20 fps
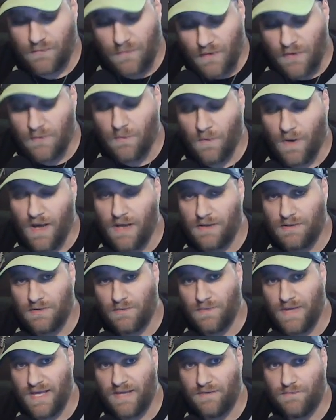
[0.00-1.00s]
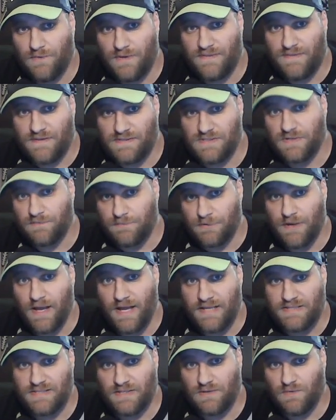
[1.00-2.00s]
walk away with a
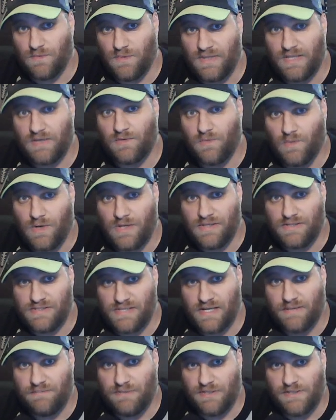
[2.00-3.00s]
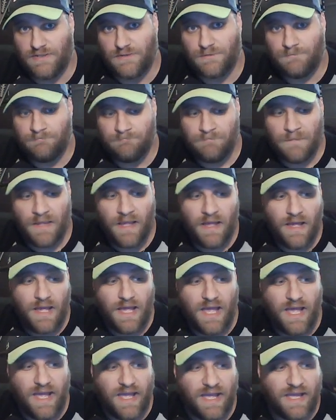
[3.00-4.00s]
surprising week one W.
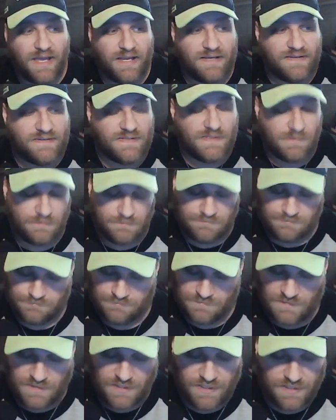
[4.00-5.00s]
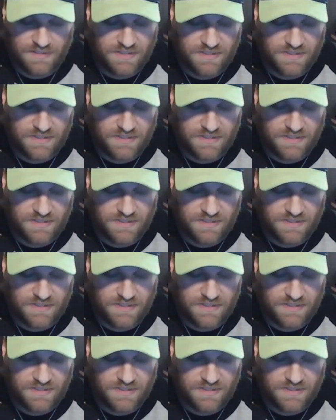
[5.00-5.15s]
And look,